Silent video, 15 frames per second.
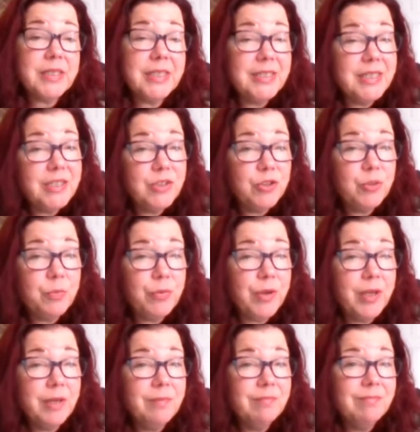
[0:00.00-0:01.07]
I didn't do
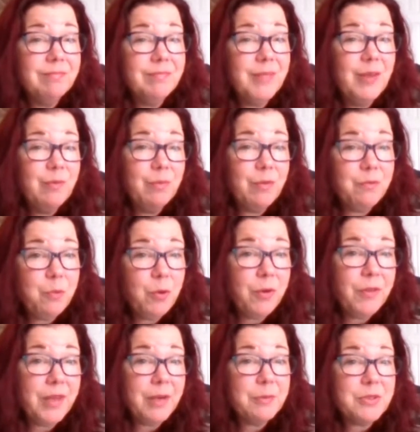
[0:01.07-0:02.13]
bread even before
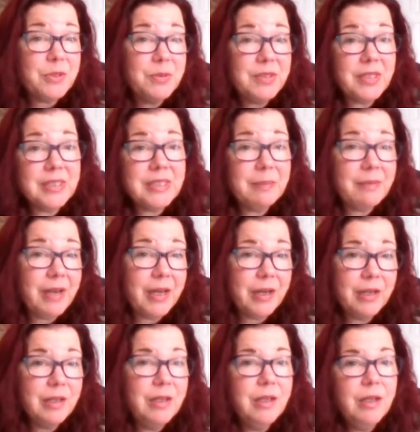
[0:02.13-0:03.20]
then. I was always on some kind
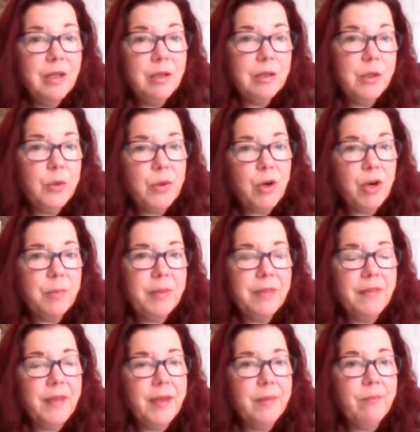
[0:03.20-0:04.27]
of low-carby
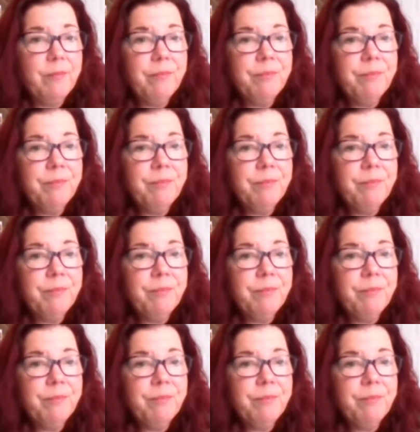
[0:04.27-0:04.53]
thing.